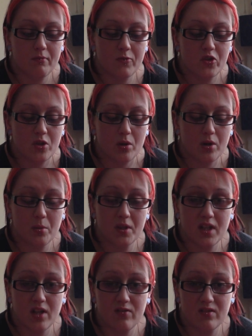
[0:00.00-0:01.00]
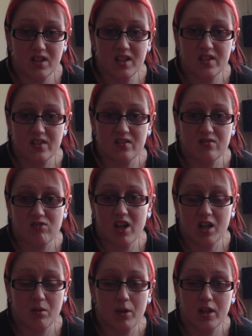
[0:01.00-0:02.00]
So I would definitely
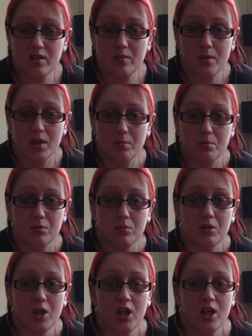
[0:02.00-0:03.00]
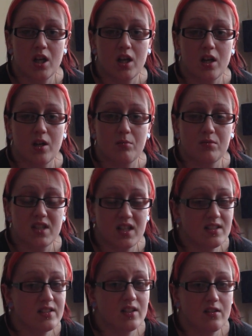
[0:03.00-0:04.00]
recommend to people
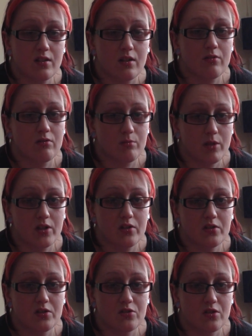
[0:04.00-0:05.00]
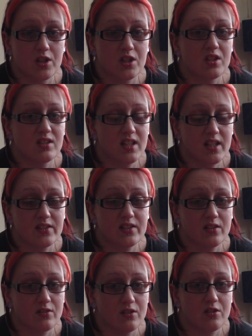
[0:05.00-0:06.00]
testing out the different methods of stretching and
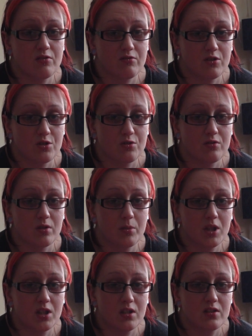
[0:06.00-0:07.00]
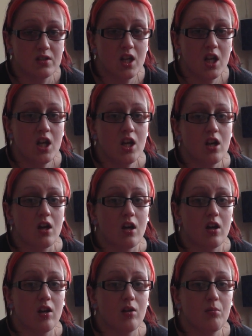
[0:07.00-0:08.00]
testing out the different jewellery, because
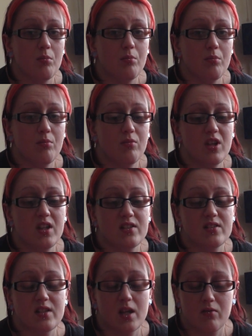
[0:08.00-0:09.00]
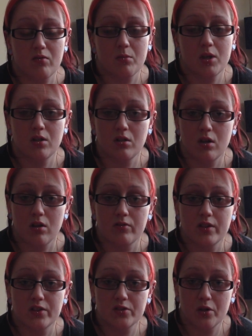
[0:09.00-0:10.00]
it's saved me a lot of
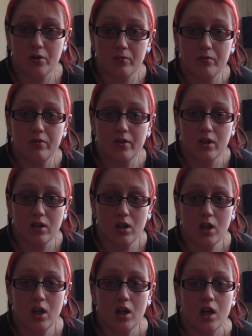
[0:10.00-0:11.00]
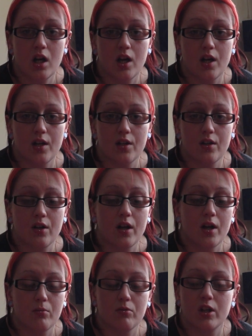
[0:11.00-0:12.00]
discomfort and I
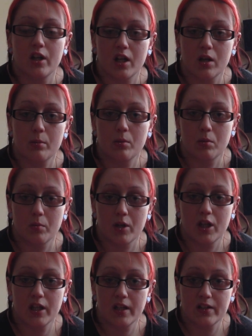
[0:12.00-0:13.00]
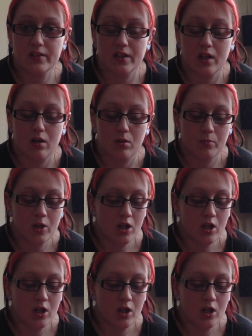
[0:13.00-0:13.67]
am really happy with my ears now.